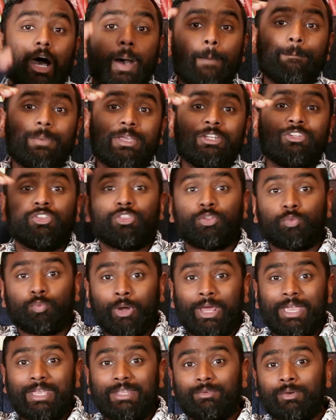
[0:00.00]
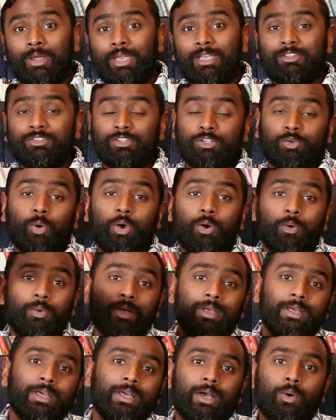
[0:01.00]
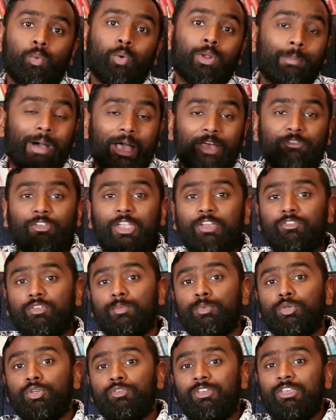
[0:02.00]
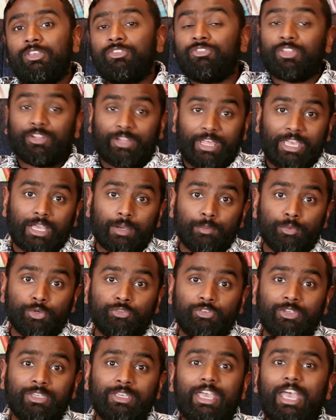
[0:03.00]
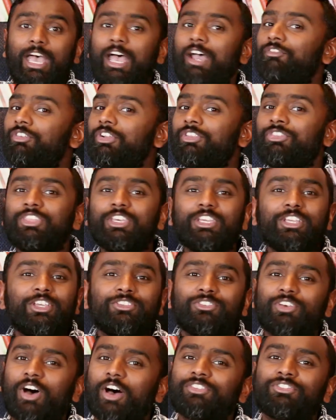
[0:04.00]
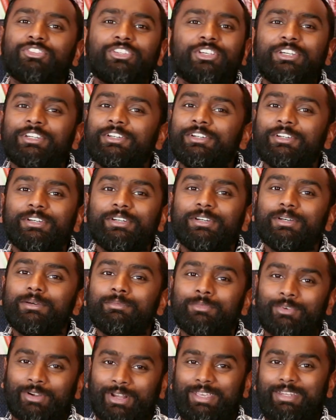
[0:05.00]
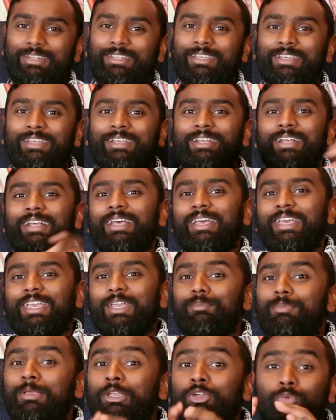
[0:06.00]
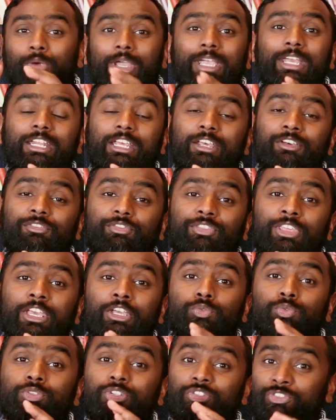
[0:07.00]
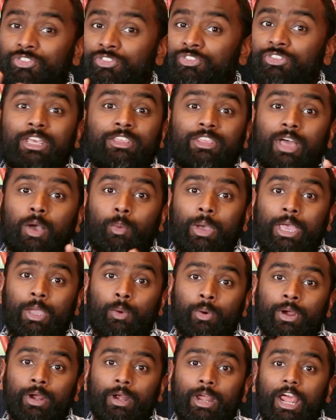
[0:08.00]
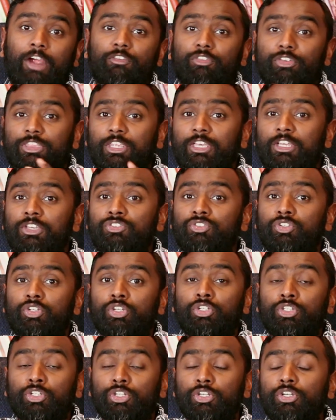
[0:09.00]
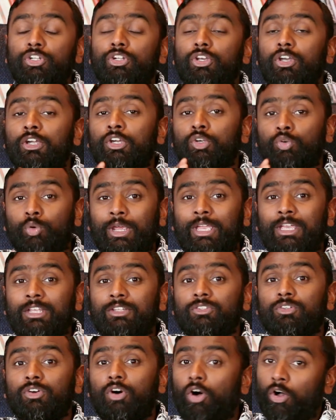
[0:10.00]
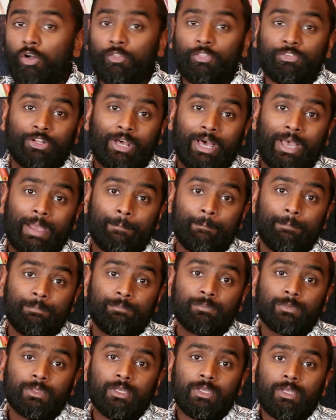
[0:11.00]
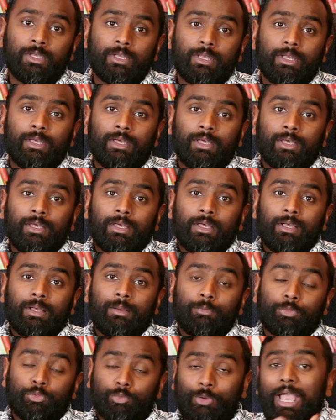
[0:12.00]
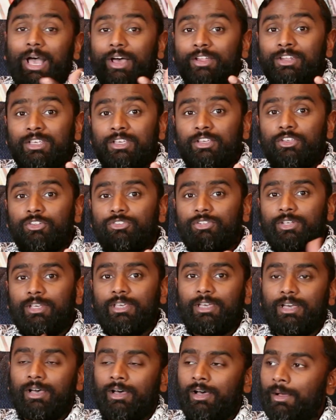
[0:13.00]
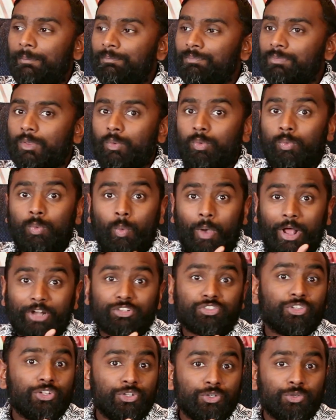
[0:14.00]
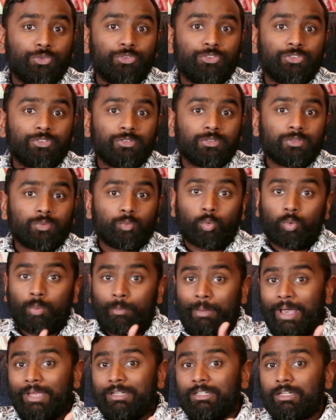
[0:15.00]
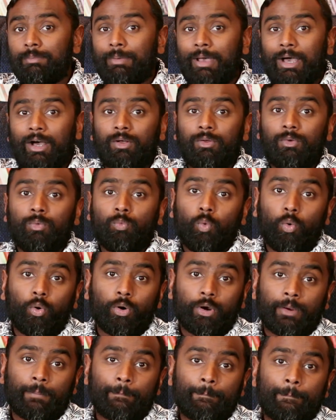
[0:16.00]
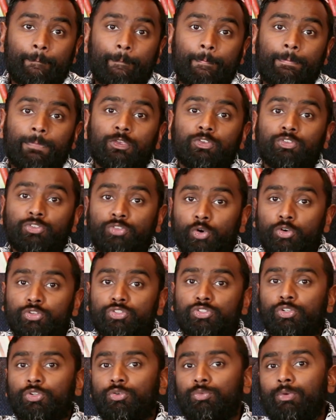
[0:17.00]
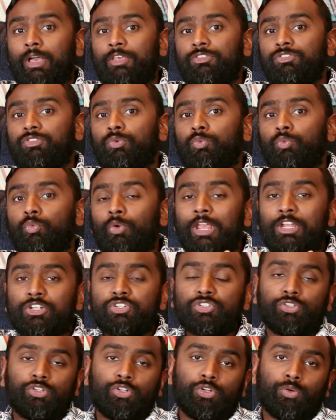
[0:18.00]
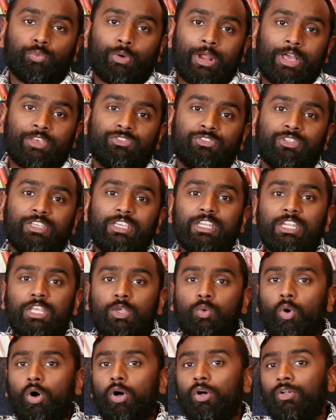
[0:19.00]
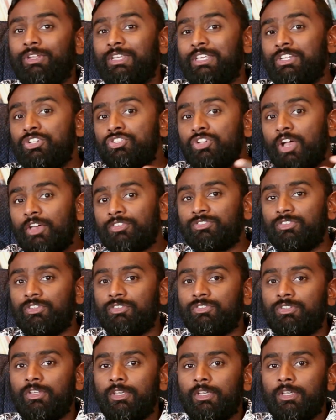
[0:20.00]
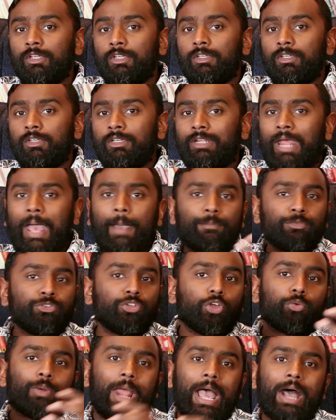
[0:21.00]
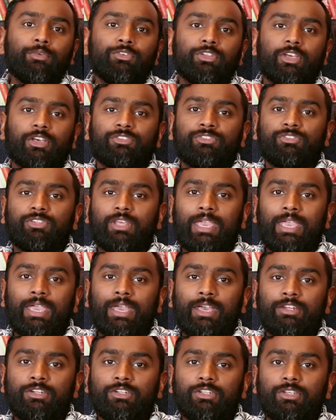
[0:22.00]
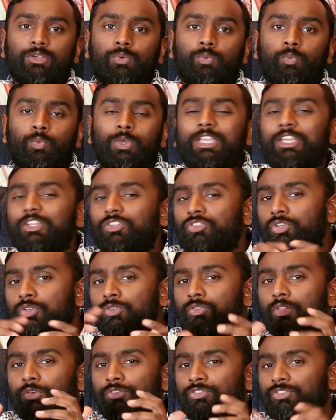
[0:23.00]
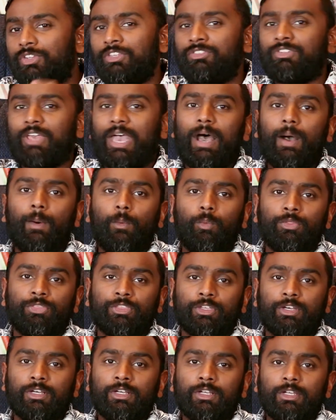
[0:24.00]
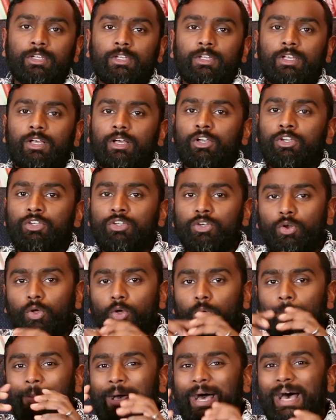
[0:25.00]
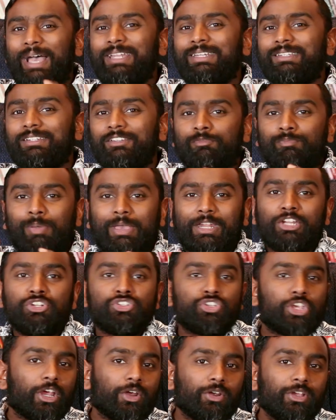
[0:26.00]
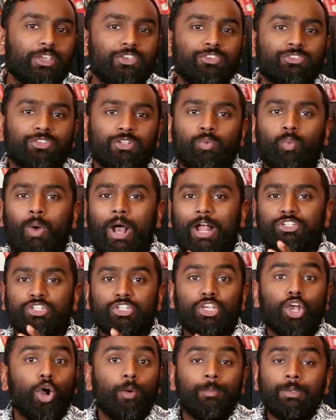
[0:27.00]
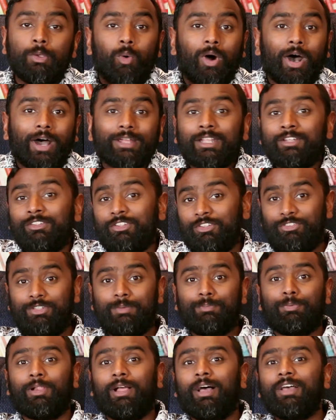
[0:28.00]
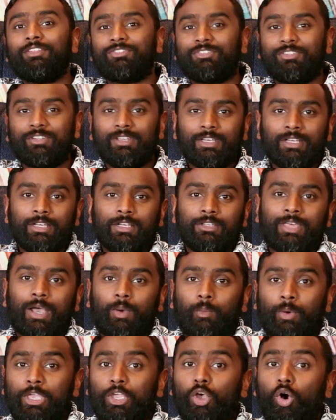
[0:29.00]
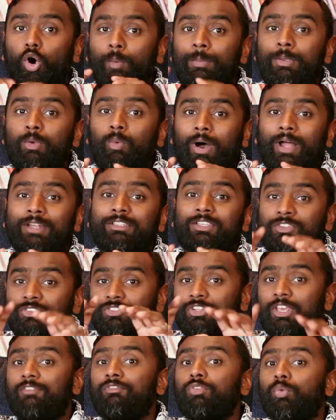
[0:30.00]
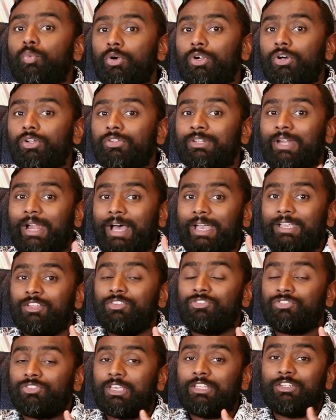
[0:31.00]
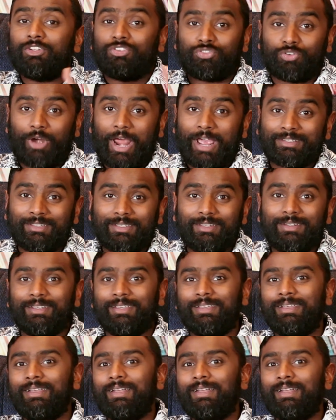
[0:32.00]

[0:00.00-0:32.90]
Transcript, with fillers: up and to the right, right? To quote one of my favorite movies, the Lego movie, everything is awesome, right? it would be great if things would just stay that way, where everything is good, great all the time. The reality is, um, when we watch the news, we're reminded about war, social unrest, racial unrest, inequality, injustice. It happens all around us, and we could tune those things out with a, a good old pint of Ben and Jerry's and watching Obi Wan on Disney Plus. That way, Obi Wan can save the world and I can stay distracted.